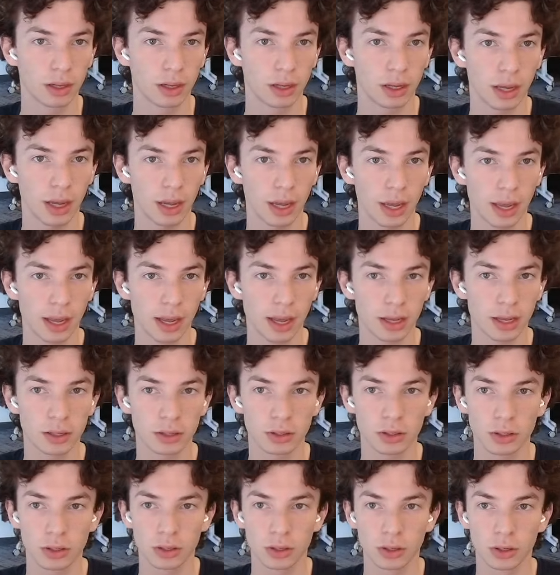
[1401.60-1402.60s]
And
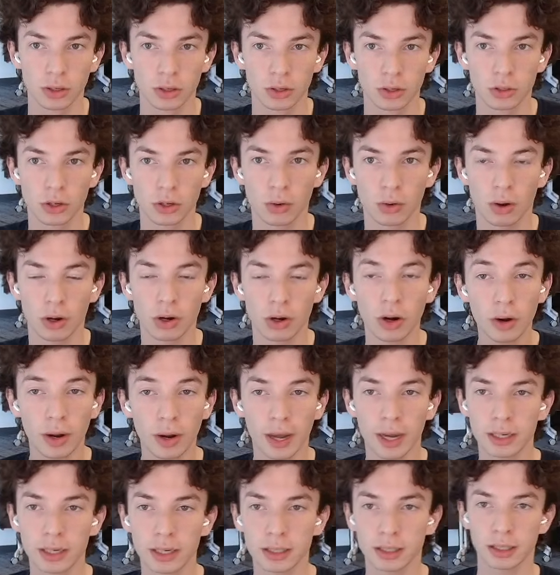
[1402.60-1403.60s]
so an
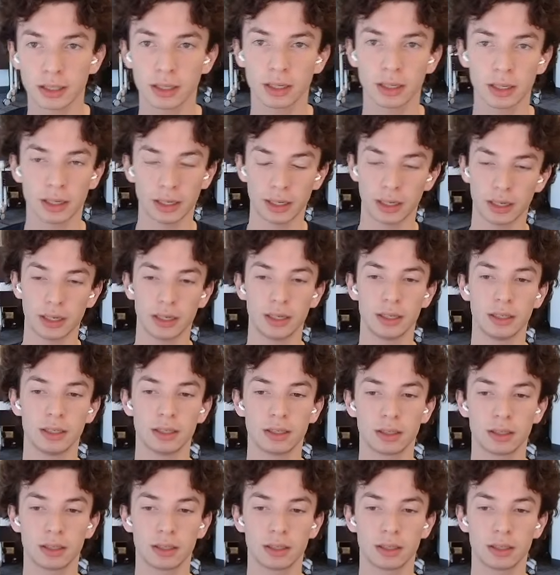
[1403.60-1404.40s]
RX is